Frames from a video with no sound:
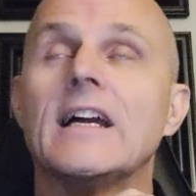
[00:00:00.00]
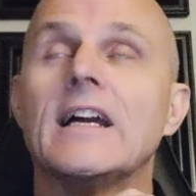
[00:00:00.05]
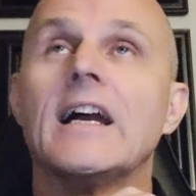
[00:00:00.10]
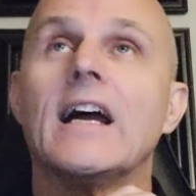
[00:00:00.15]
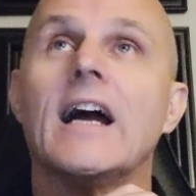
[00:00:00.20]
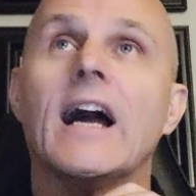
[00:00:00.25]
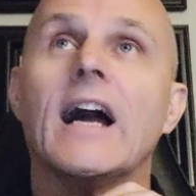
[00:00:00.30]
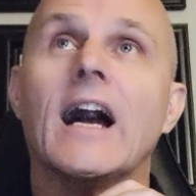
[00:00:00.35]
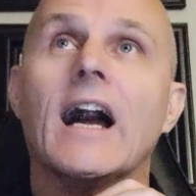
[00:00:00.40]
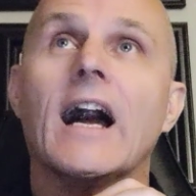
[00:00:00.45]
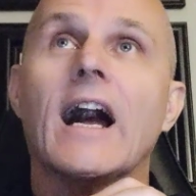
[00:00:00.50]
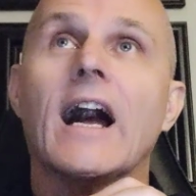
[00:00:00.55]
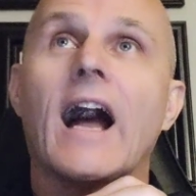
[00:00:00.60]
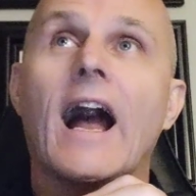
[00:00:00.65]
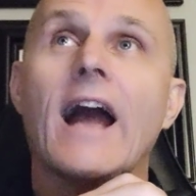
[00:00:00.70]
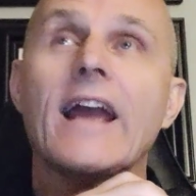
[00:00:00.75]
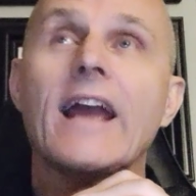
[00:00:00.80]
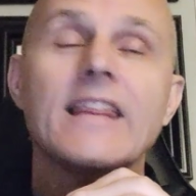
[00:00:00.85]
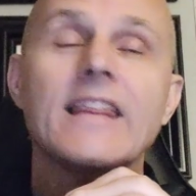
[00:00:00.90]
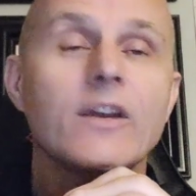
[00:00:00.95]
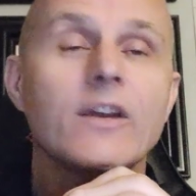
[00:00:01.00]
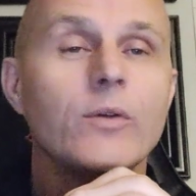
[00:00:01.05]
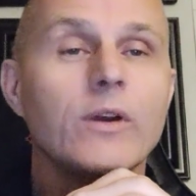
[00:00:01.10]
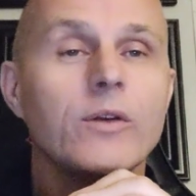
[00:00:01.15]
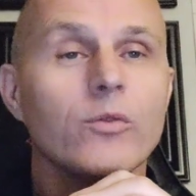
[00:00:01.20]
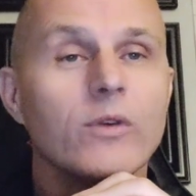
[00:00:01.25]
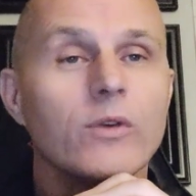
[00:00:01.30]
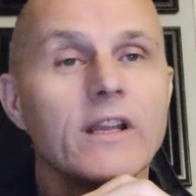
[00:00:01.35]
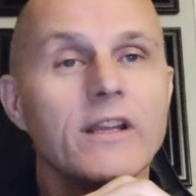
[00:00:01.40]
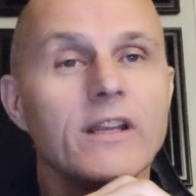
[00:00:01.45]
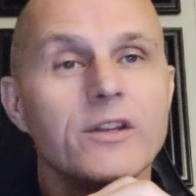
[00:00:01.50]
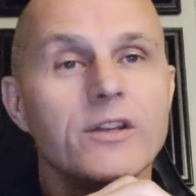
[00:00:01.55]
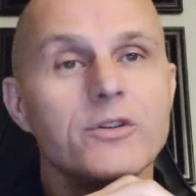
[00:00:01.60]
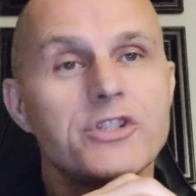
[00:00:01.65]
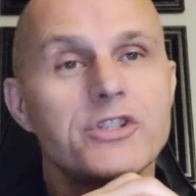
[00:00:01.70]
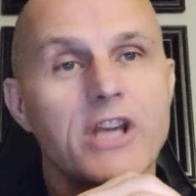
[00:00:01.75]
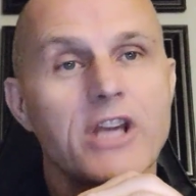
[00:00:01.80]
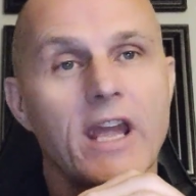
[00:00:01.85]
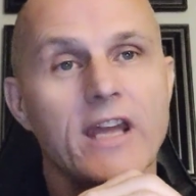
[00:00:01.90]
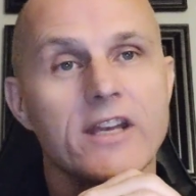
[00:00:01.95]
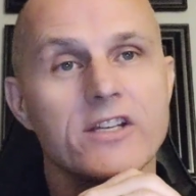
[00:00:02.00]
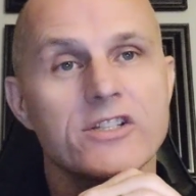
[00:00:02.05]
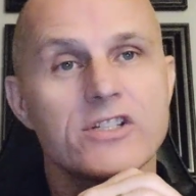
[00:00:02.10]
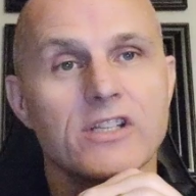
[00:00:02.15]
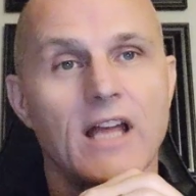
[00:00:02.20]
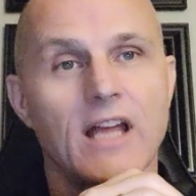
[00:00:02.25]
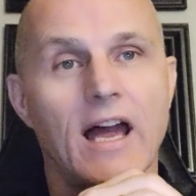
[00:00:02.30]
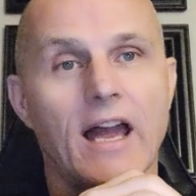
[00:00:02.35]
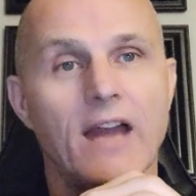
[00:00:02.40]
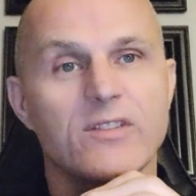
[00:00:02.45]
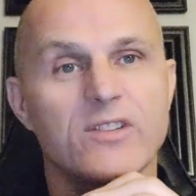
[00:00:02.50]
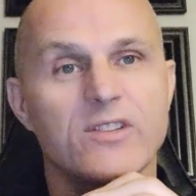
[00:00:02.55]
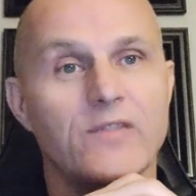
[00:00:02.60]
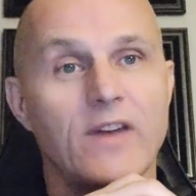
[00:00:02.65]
Uh, I think we really do change lives.